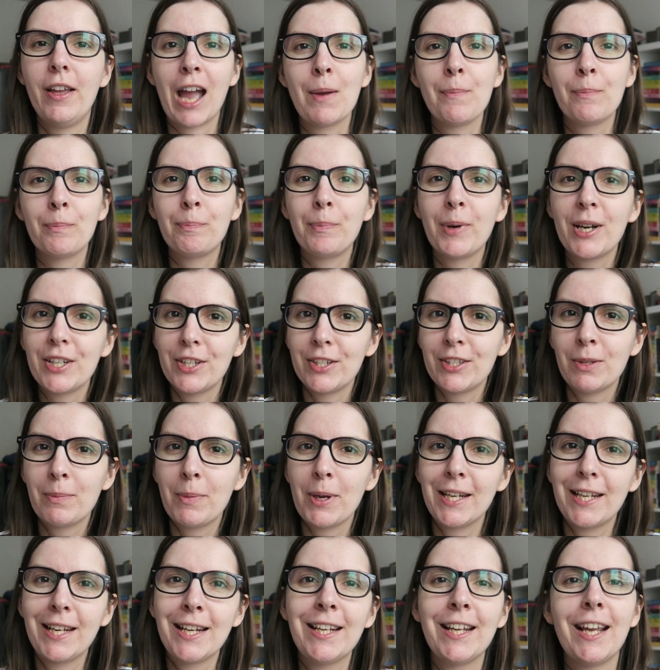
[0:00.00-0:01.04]
I'm
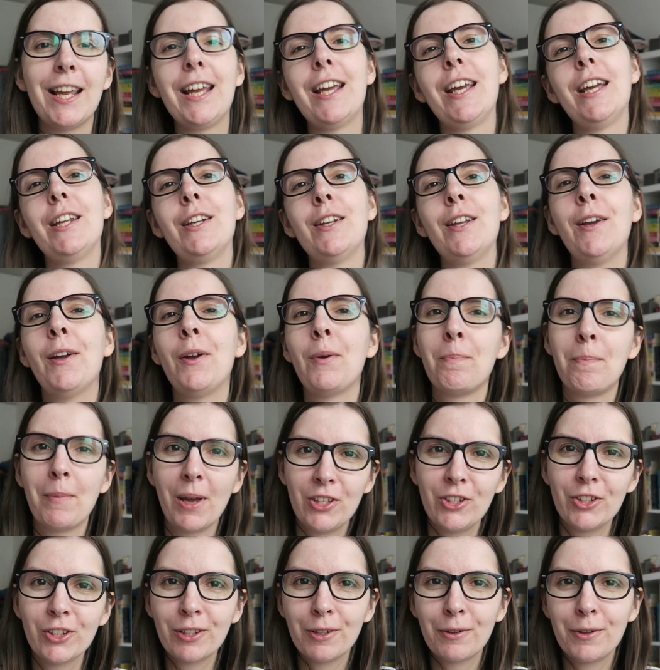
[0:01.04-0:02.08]
participating in
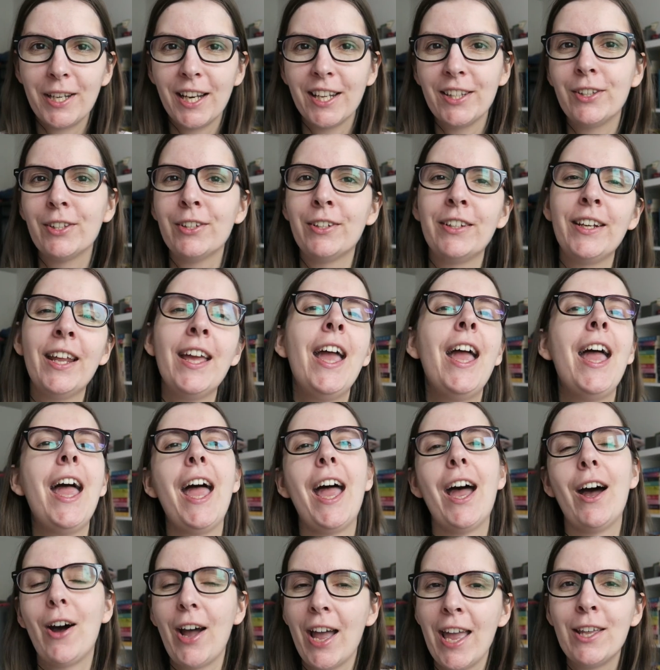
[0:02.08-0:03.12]
Magical Readathon
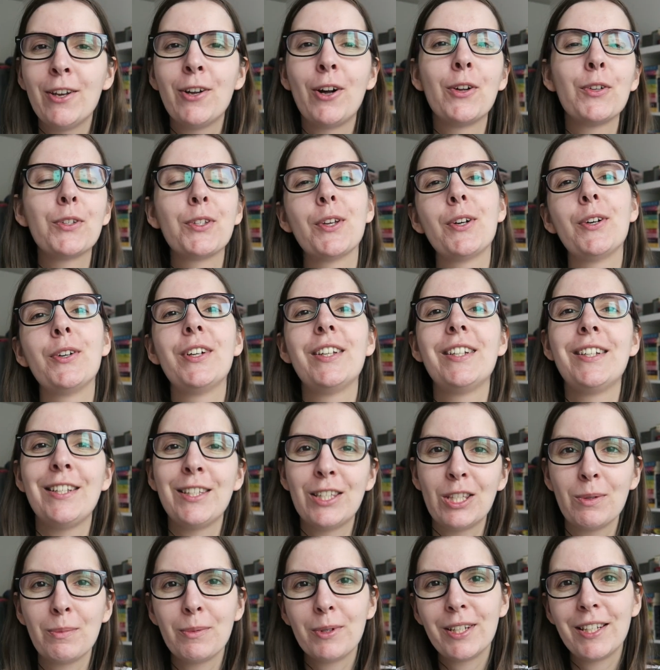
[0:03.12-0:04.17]
and also
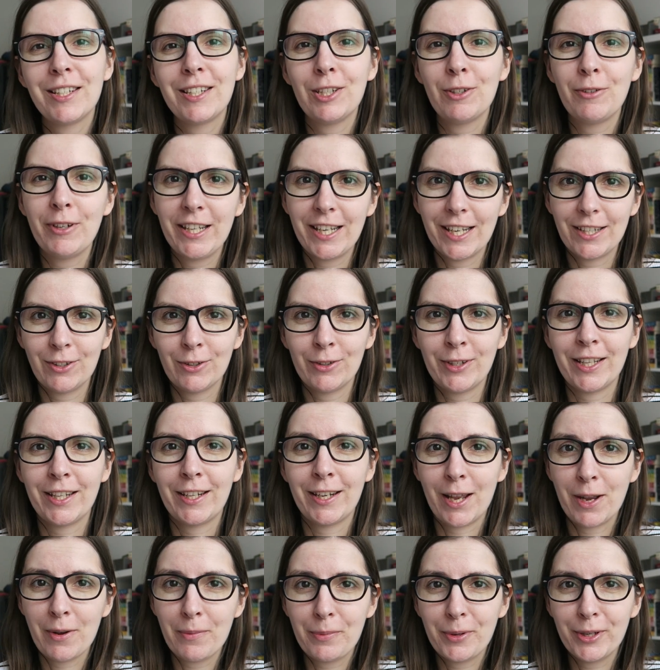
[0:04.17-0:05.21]
Disability Readathon
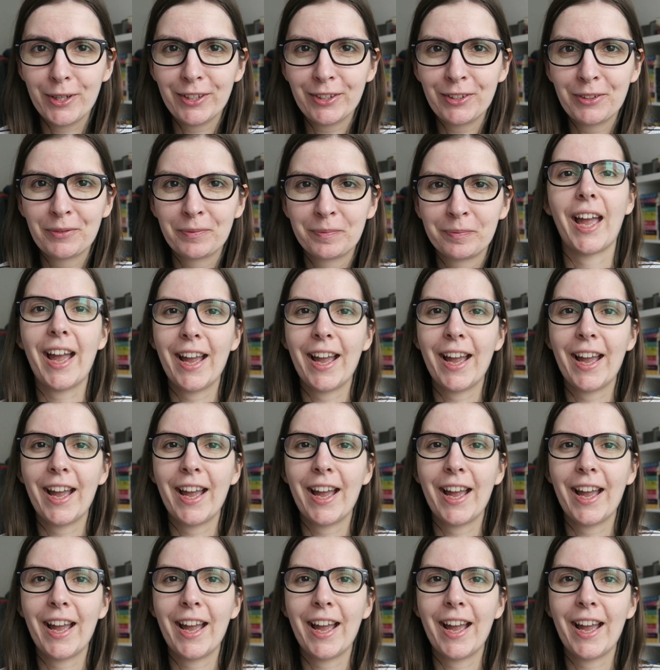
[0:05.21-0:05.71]
in April.